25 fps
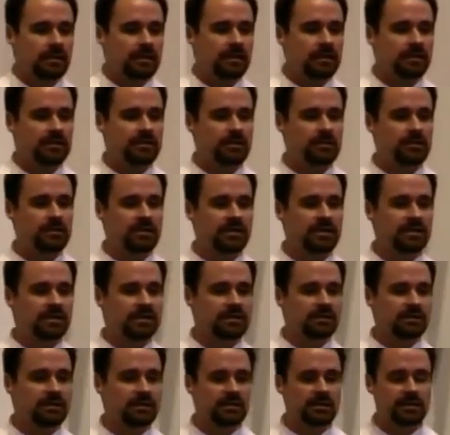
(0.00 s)
And so
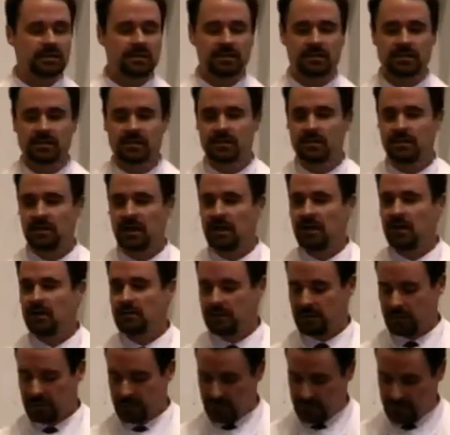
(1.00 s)
Jesus looks at this
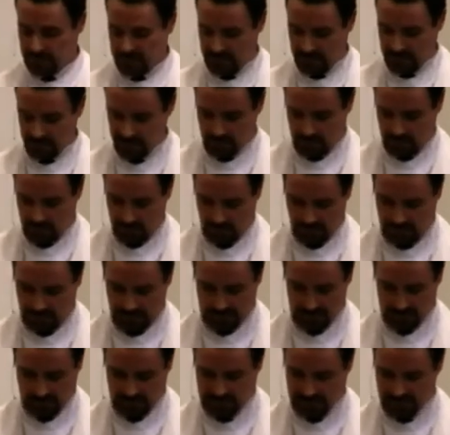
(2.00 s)
crowd and says, oh,
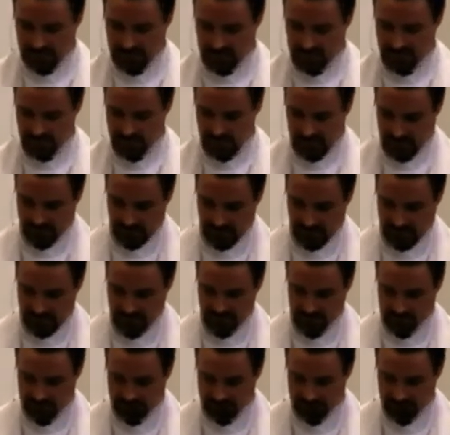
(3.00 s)
unbelieving
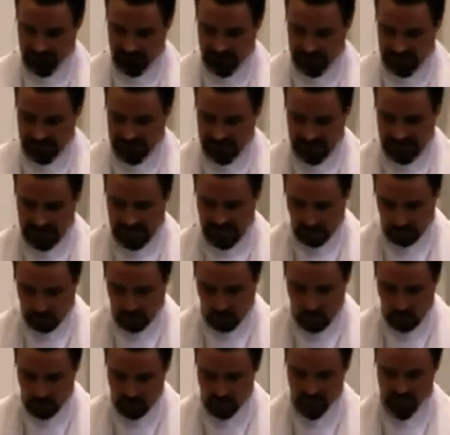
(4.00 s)
generation, how
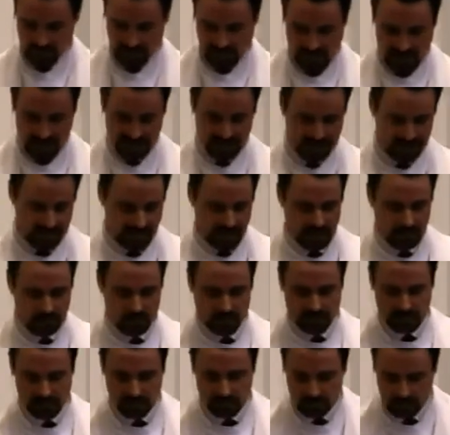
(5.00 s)
long shall I stay
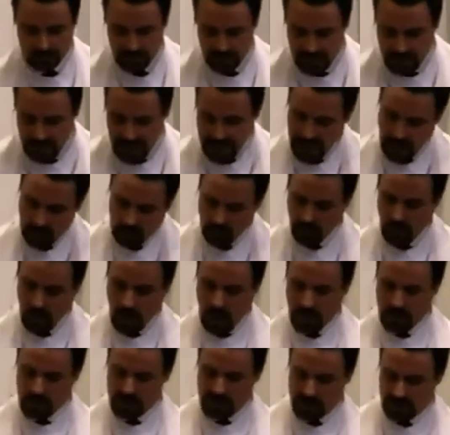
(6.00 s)
with you? How
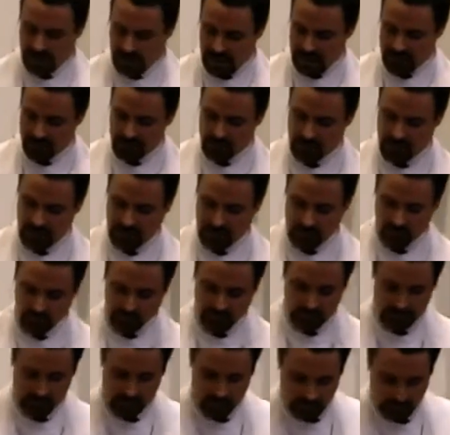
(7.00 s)
long shall I put up
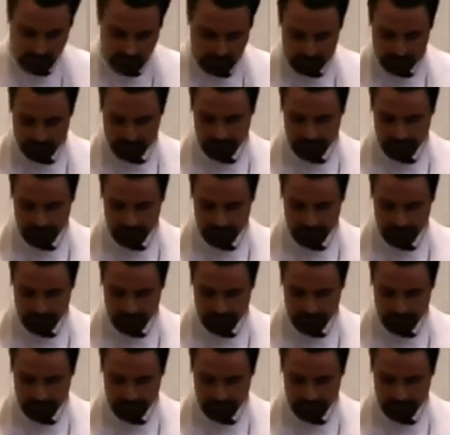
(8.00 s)
with you?